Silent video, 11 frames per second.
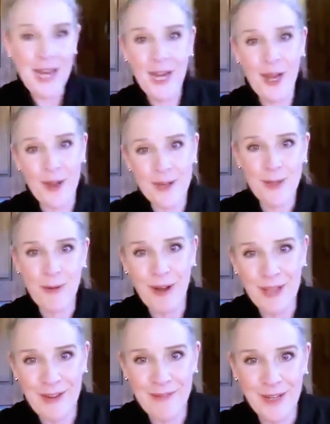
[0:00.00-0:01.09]
goes through our
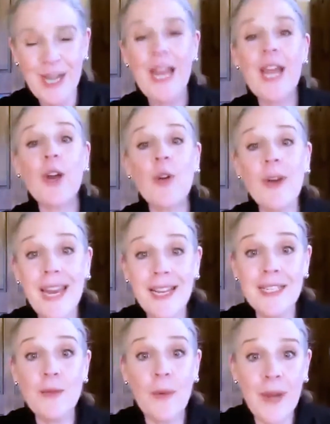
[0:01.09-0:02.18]
liver,
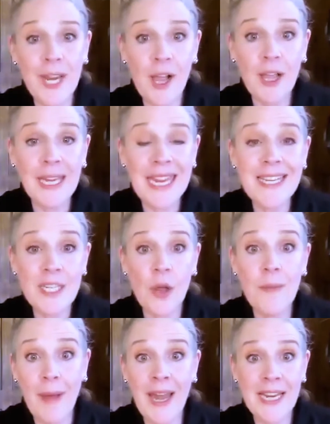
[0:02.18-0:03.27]
creates what we call ketone
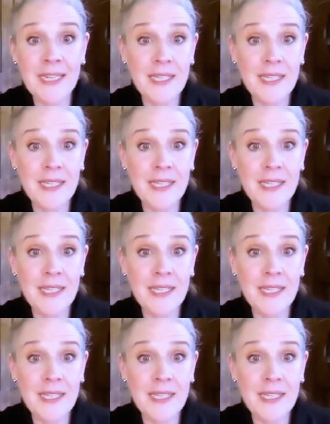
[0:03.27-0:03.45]
bodies.